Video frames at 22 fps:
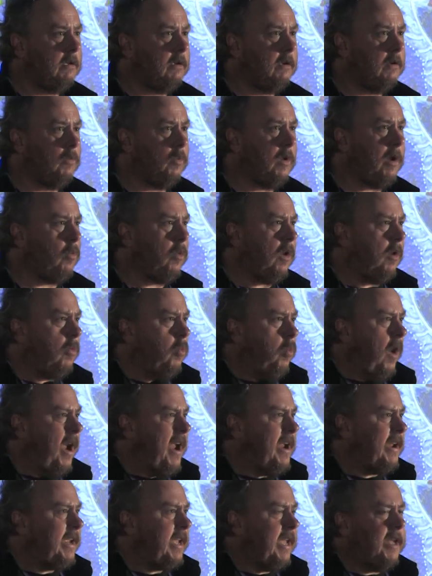
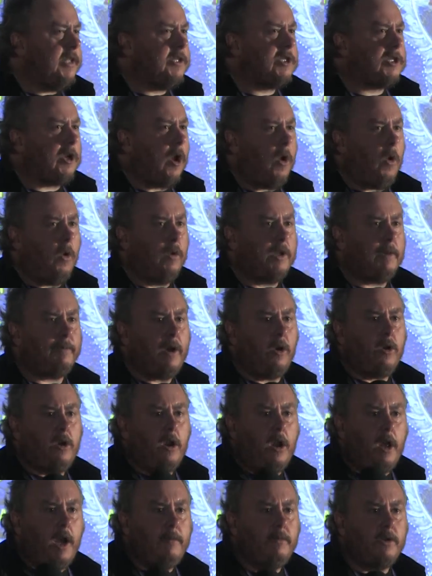Why are kids told about
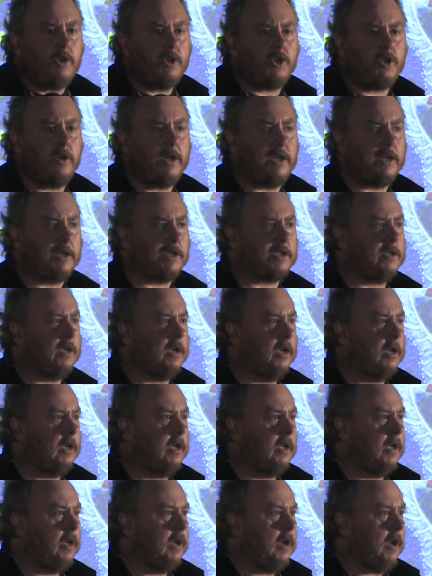climbing trees,
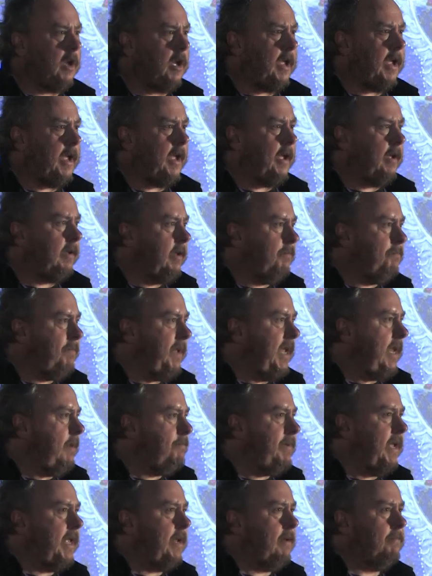being
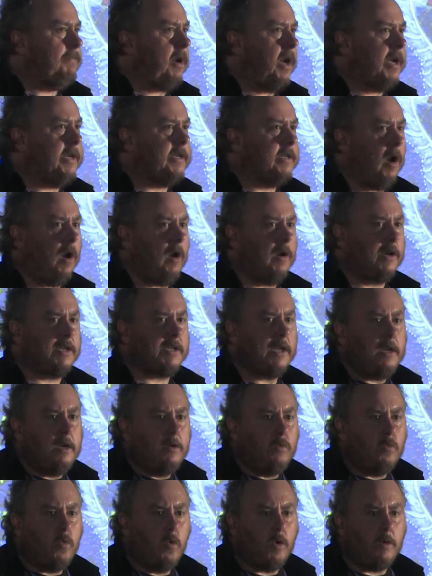bitten by dogs,
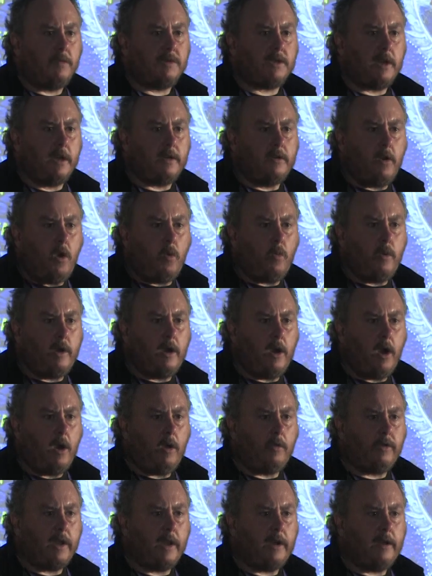eating worms like we
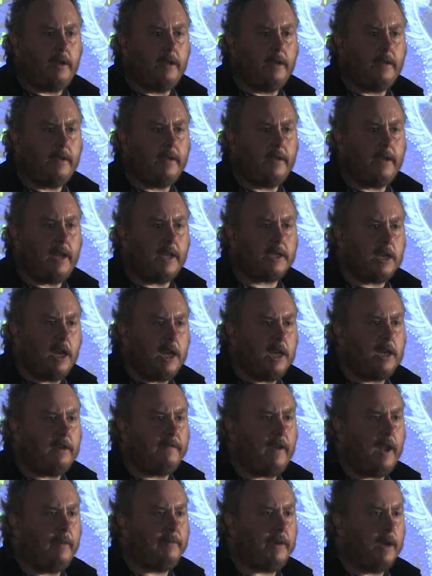all did? That's how you
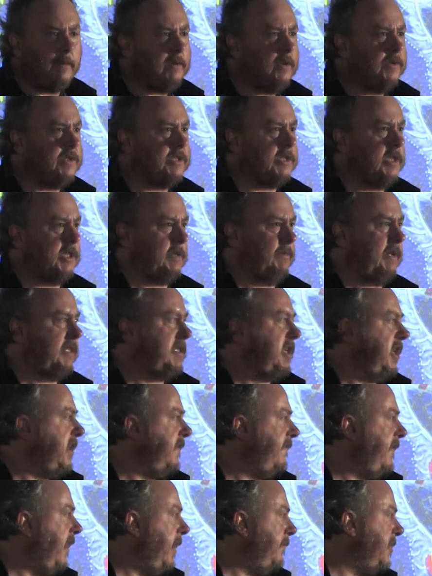develop your immune system, that's how you
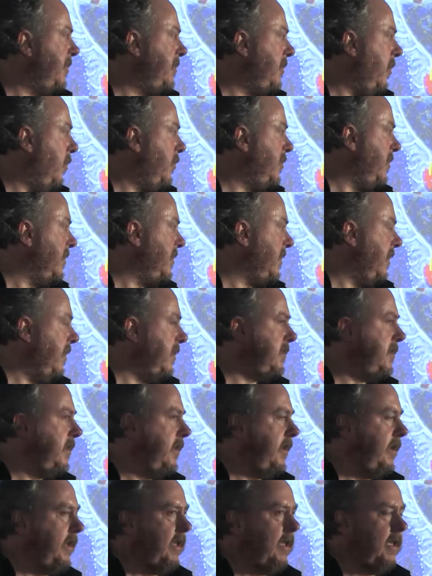develop your social skills.
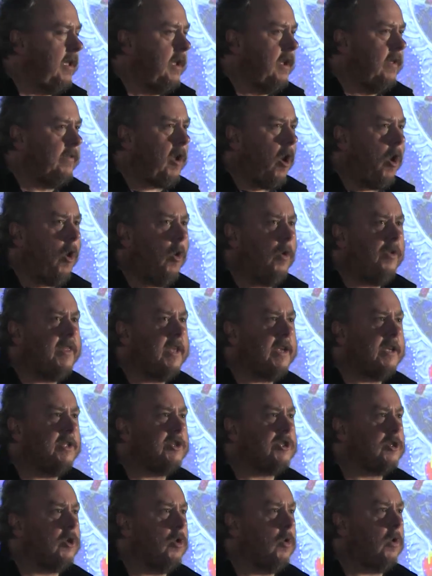The whole thing in
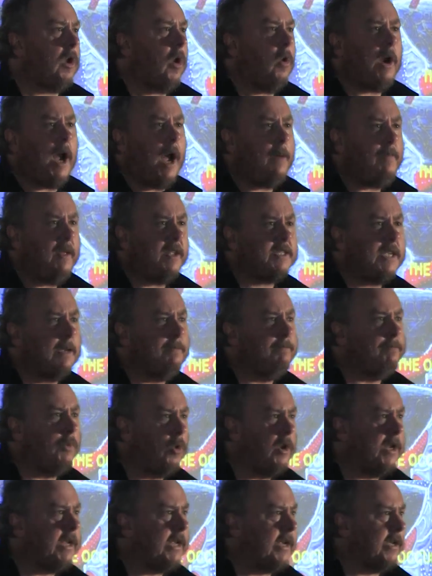school, okay, I'm not saying
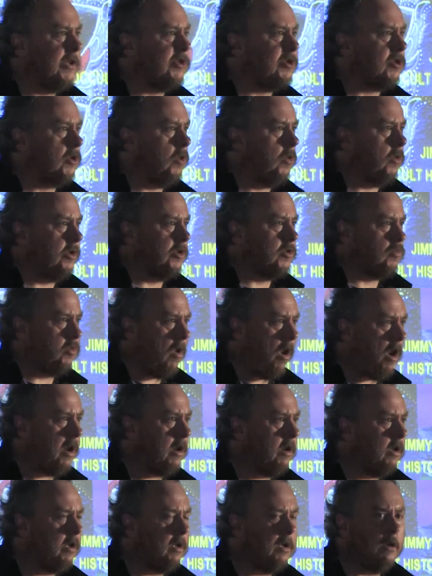bullying in school is wrong,
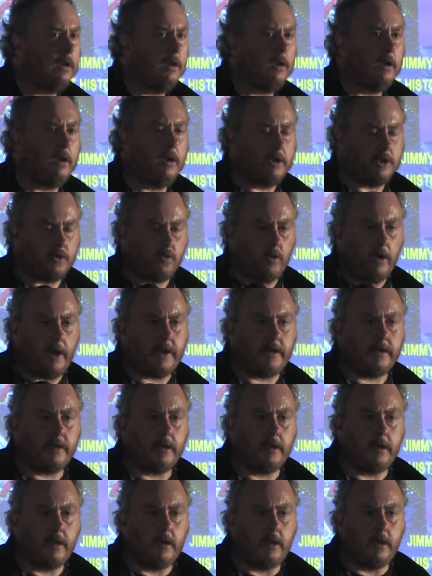is right,
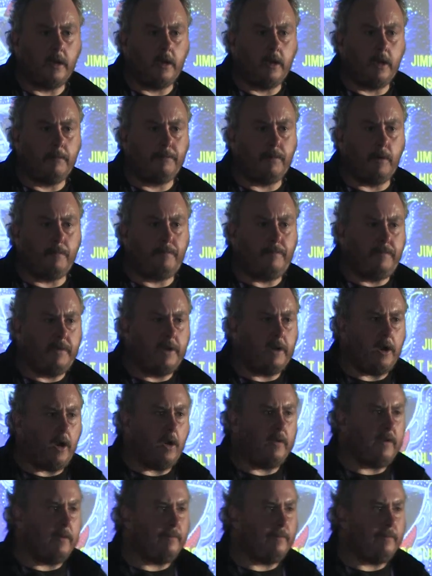but you know,